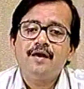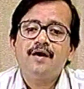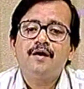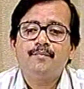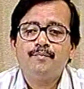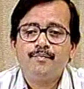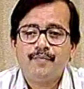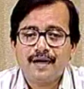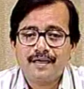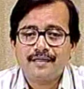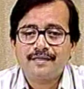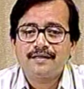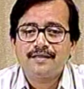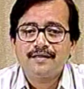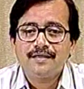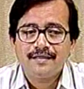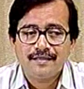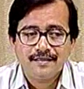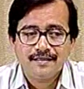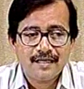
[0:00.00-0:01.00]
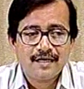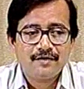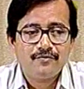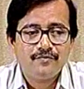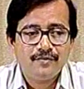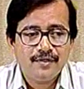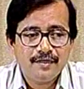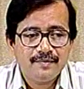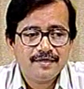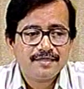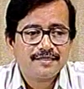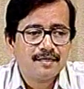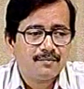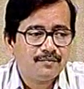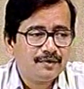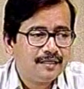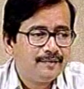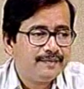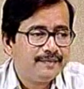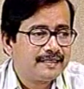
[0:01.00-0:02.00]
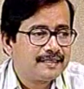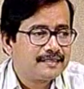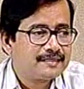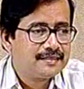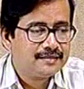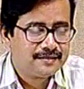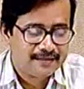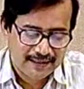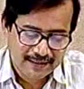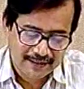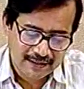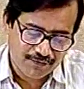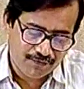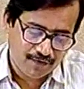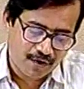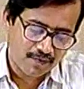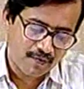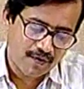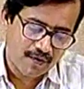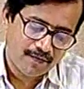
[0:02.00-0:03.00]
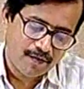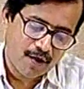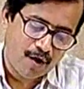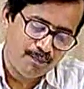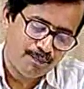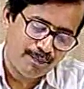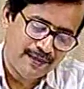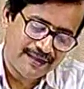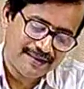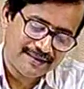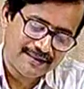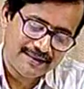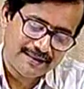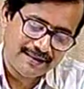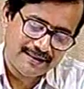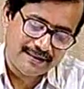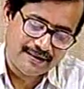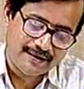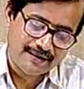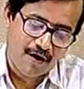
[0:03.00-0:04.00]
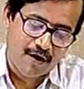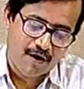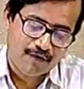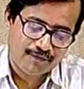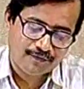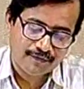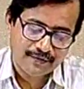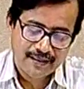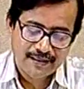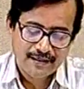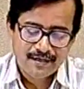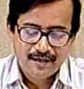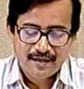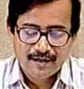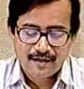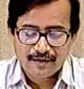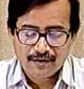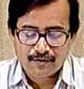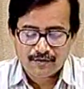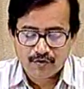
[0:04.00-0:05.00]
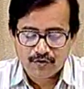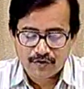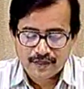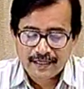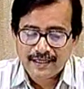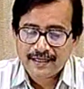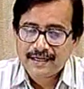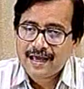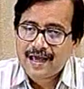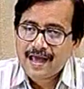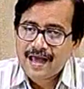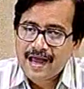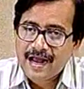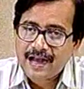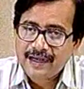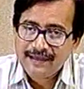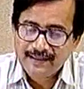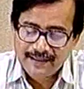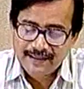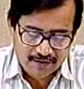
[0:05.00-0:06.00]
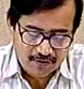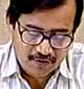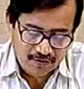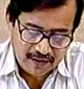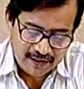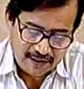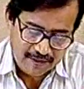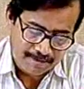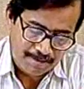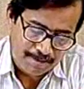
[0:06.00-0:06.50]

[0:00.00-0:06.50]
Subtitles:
but there will be some limitations in the form of complexity of the coder and decoder.